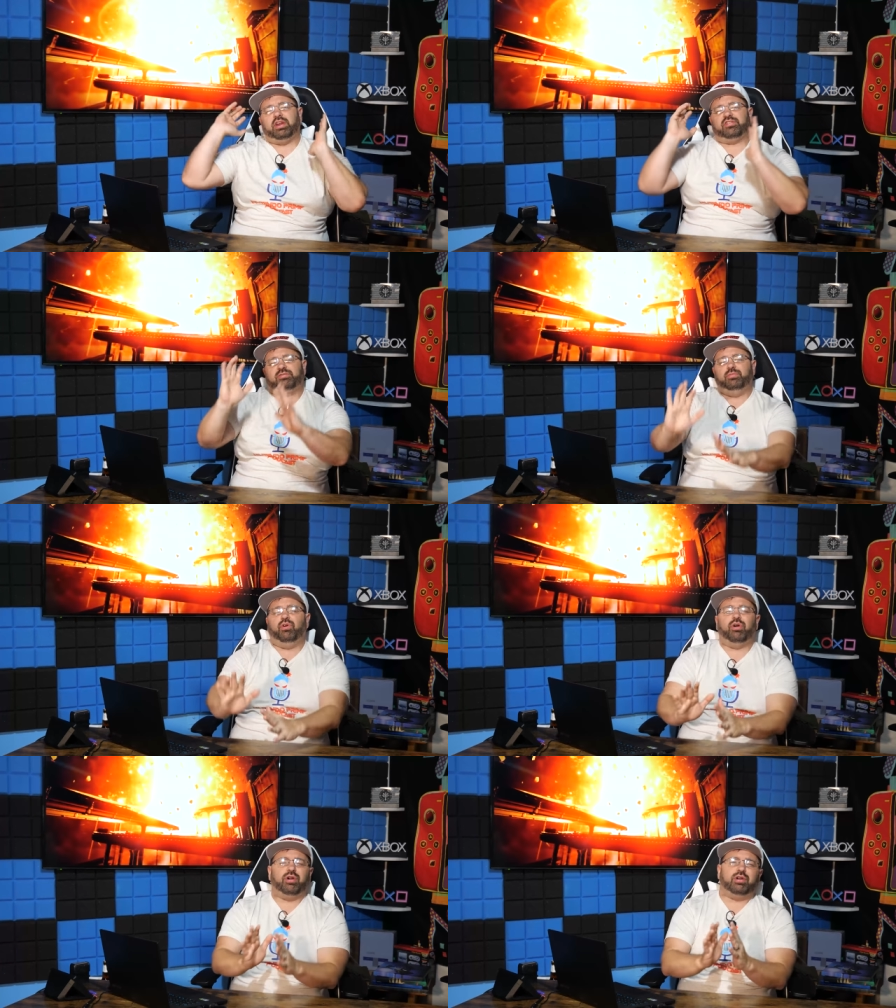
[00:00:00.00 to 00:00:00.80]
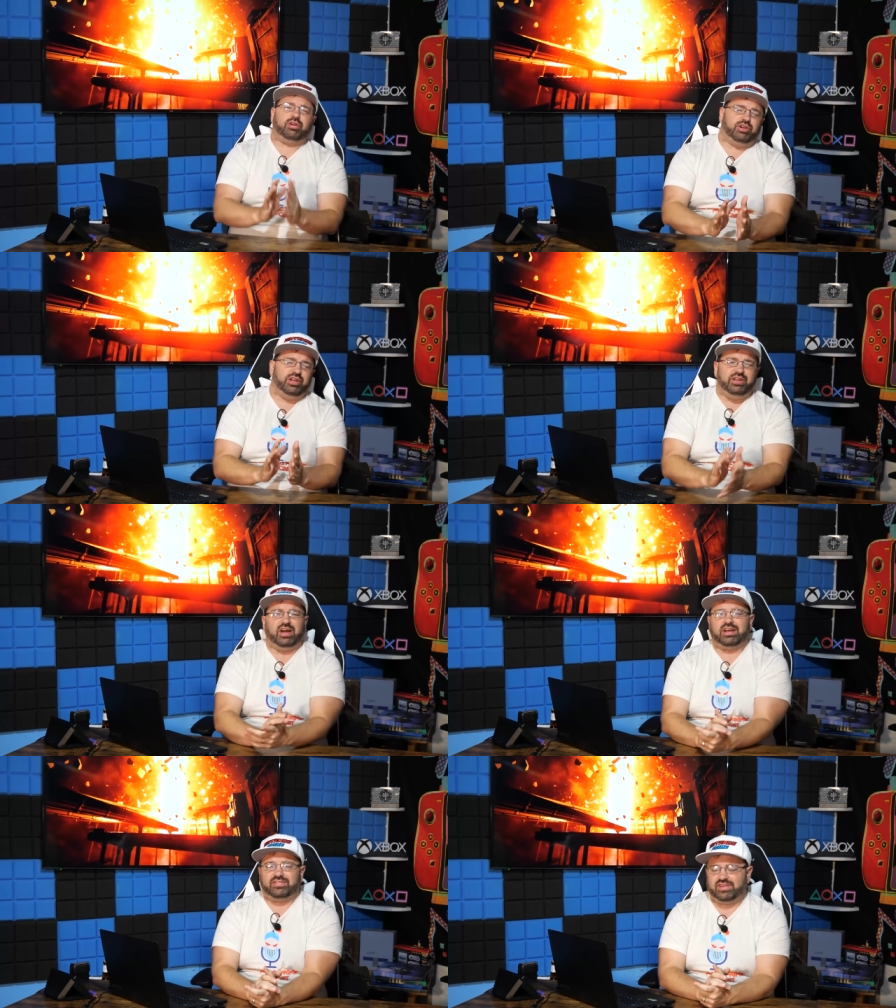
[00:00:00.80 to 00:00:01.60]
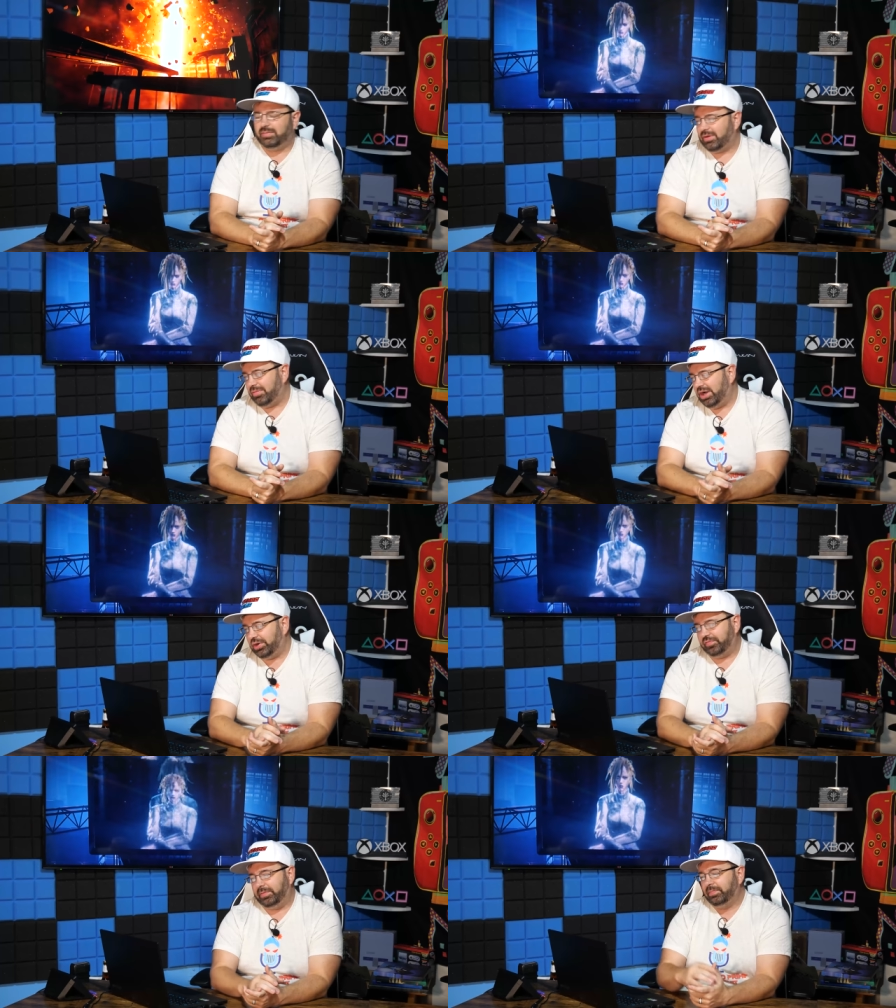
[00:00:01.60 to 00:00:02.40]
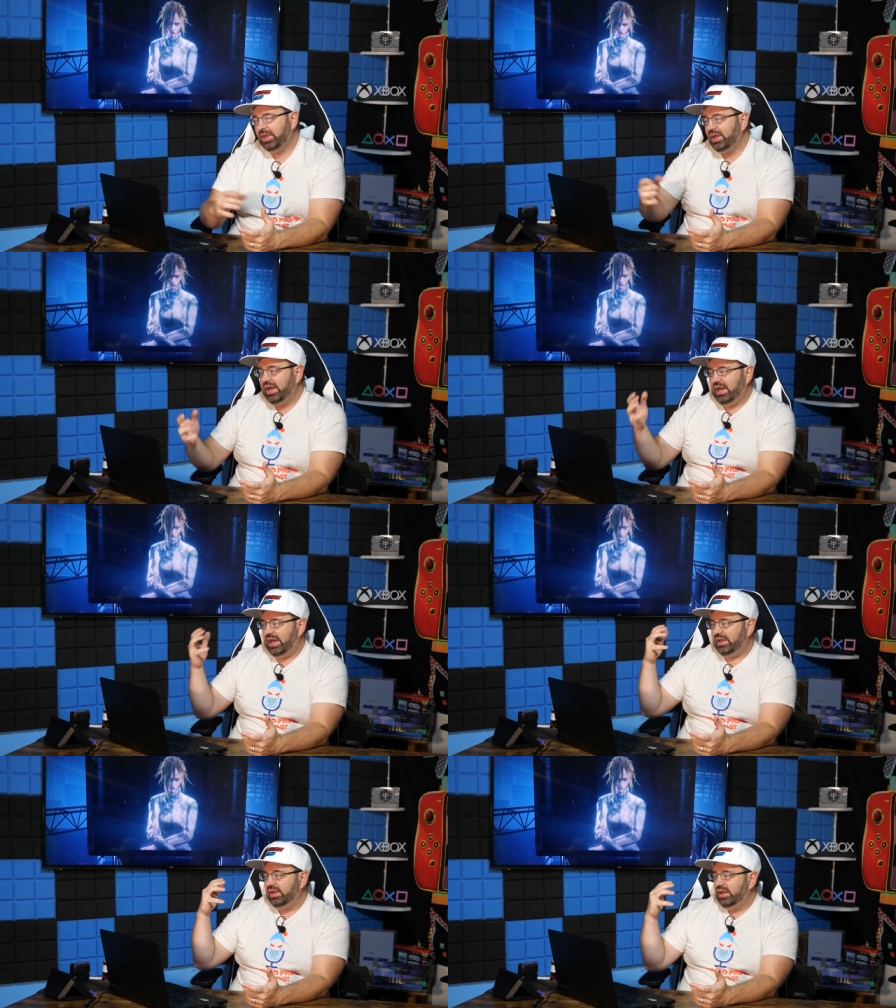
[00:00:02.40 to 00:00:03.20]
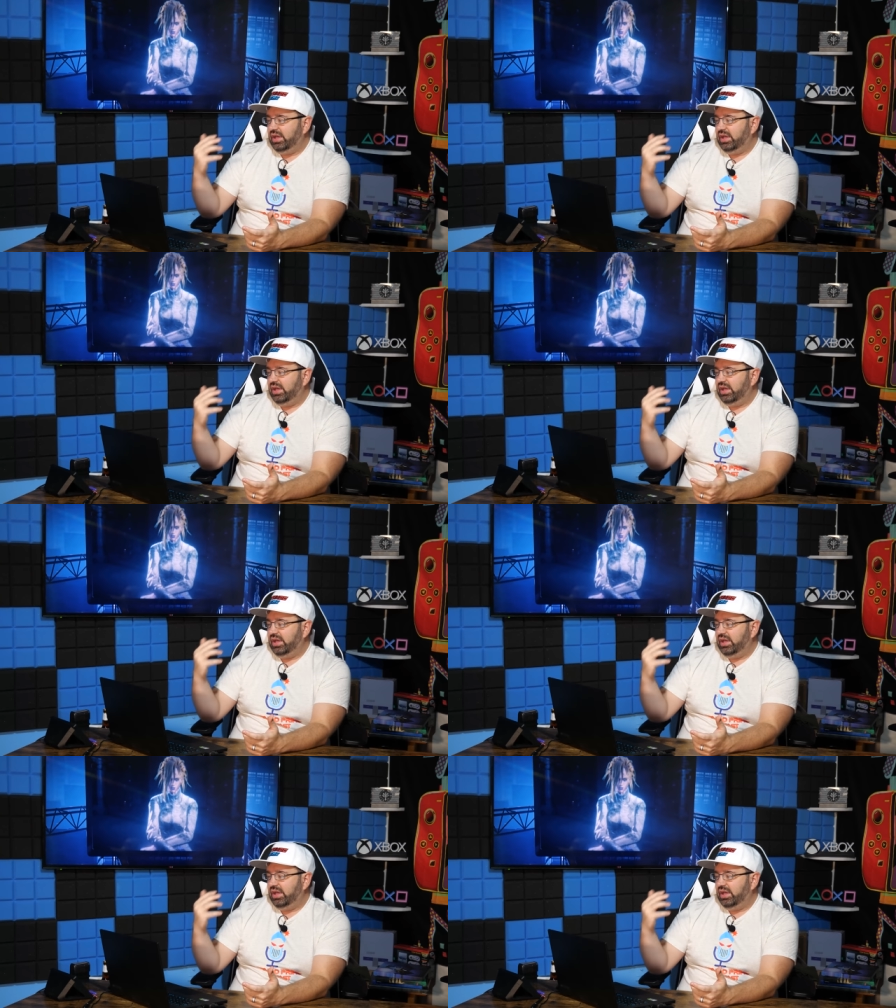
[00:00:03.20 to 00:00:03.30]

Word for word: and just more good nuggets keep coming out of it. And